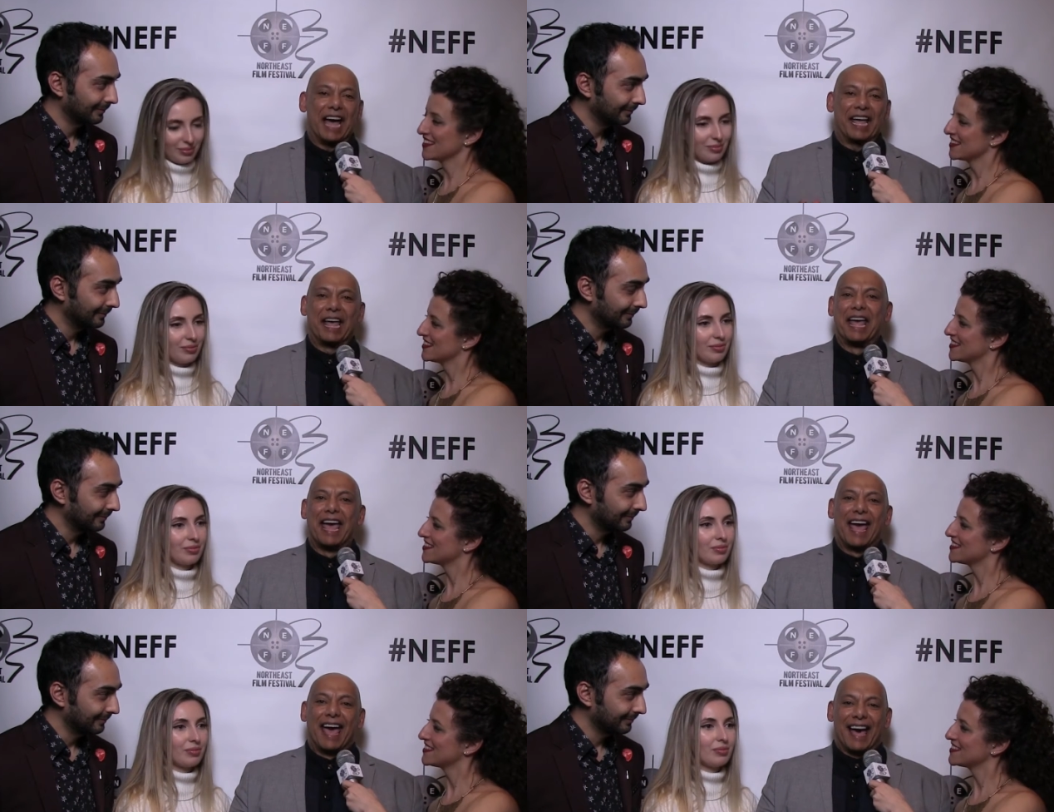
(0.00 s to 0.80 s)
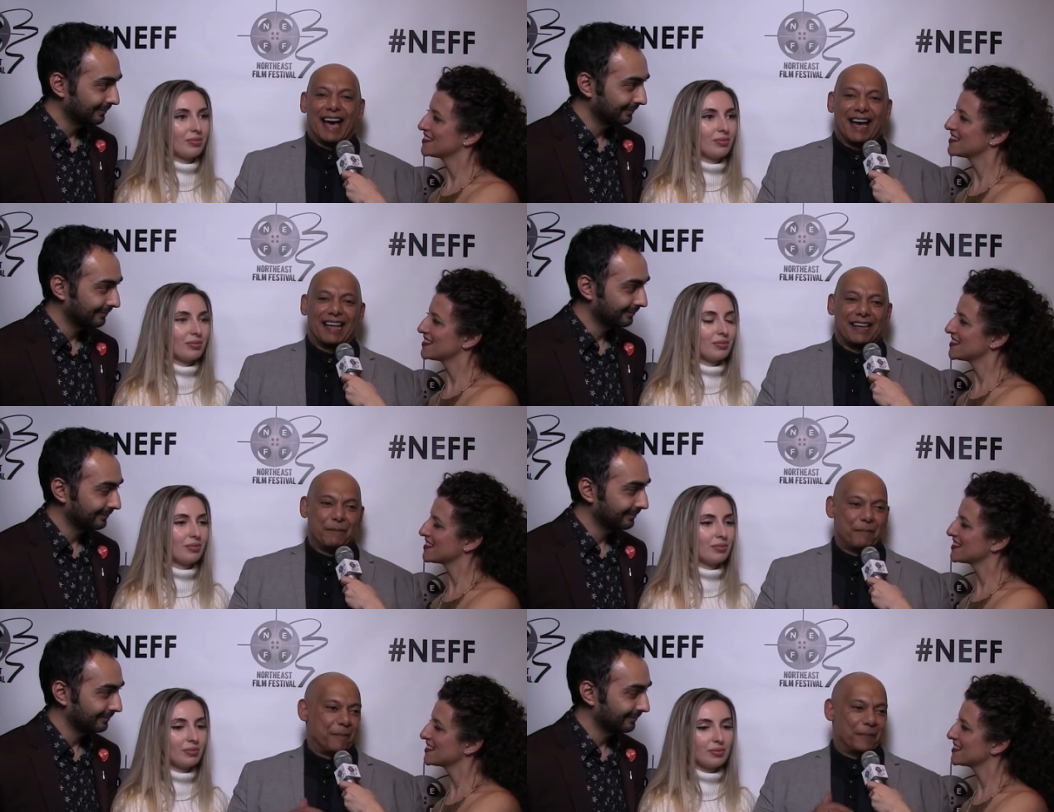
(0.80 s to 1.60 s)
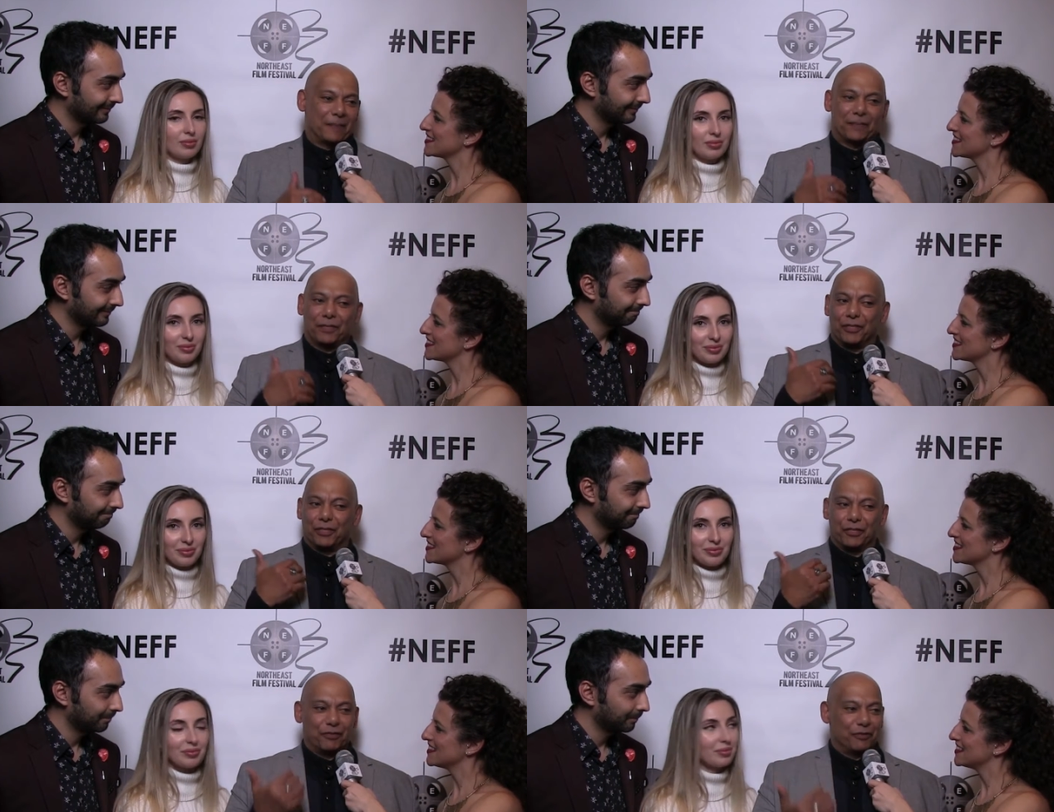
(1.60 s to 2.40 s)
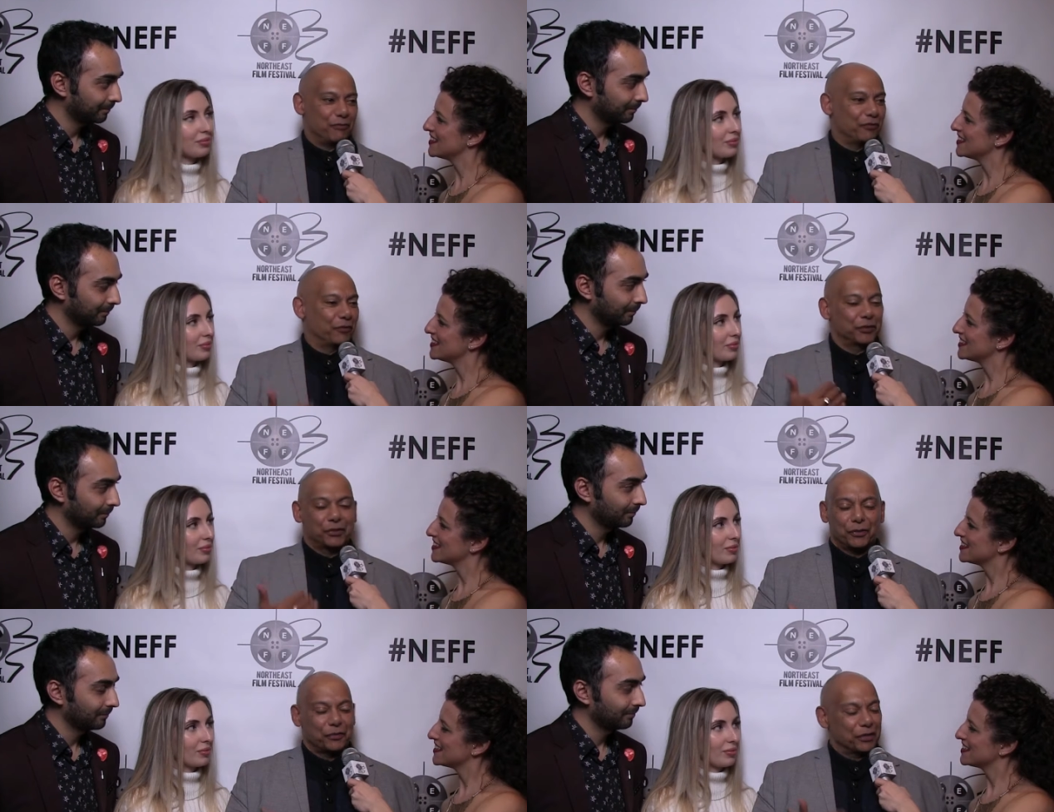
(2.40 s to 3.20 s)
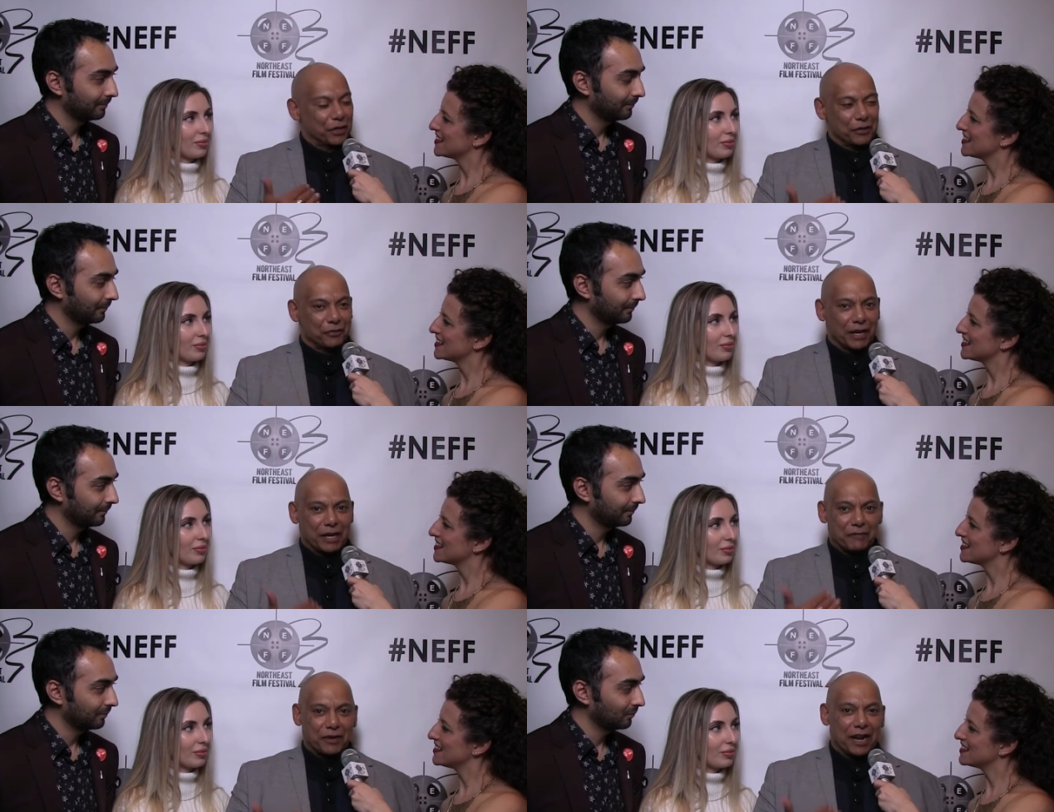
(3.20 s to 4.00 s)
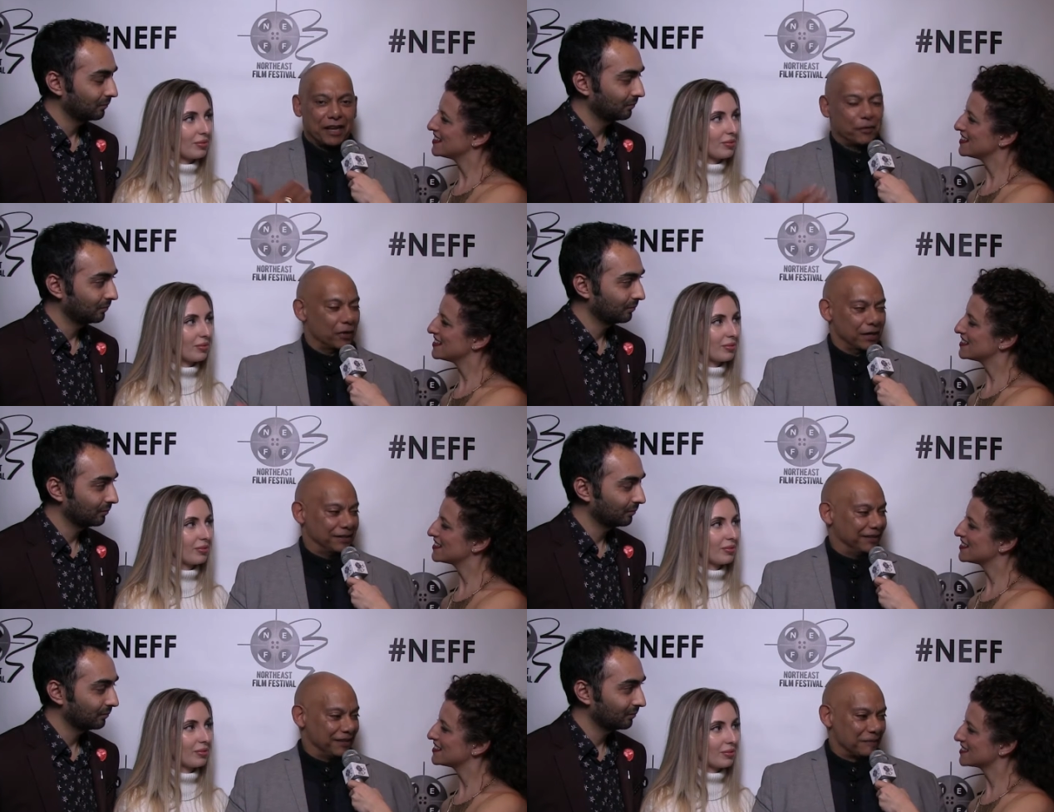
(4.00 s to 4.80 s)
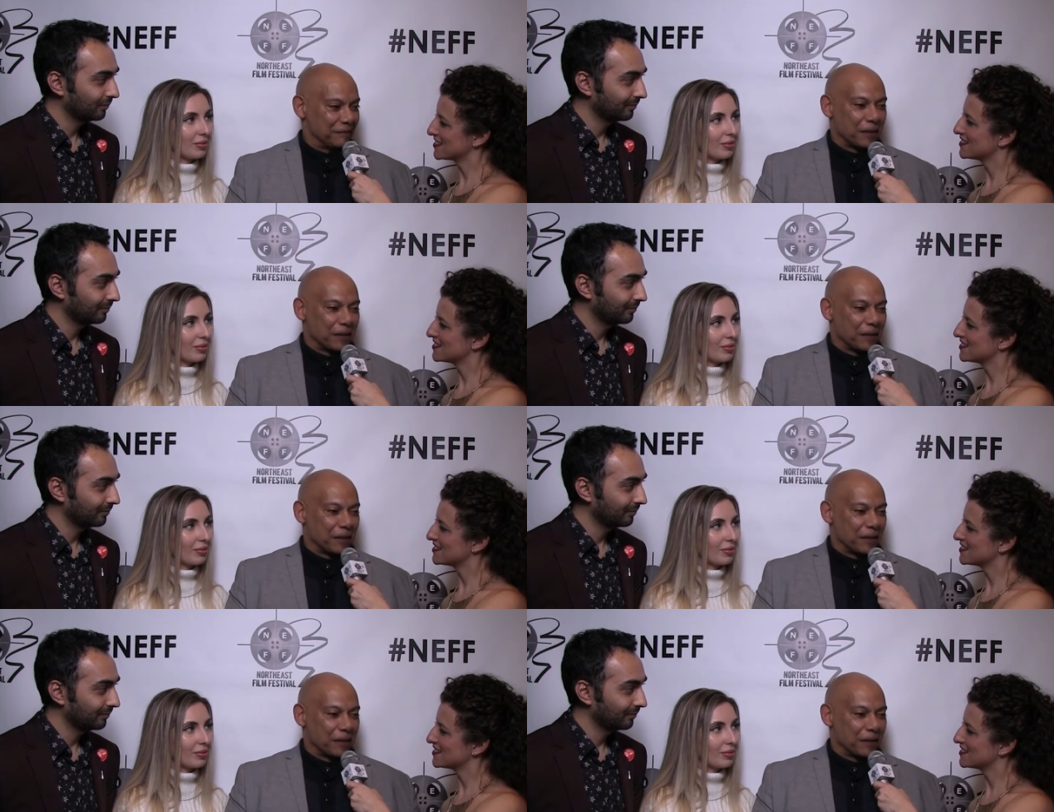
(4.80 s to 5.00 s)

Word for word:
Speaker 1: I I for certain reason I don't I never like what I see.